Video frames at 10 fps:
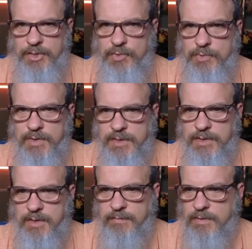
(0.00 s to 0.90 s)
use this
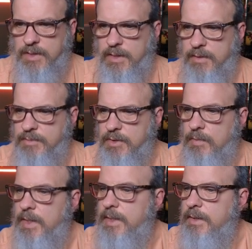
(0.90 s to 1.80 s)
several times
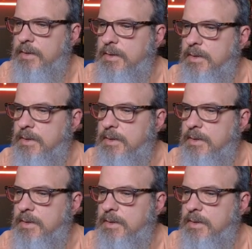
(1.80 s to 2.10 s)
already.